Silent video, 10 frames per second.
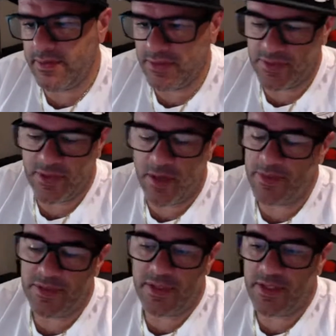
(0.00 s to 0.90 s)
Just come
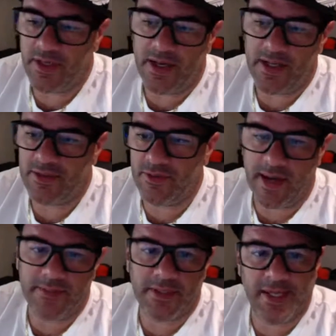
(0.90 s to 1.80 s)
into the yard,
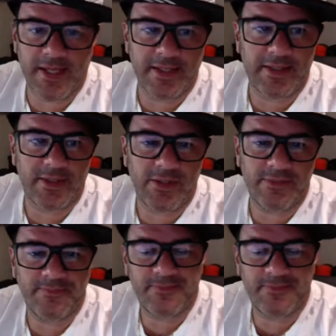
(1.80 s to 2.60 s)
grab the candy and go.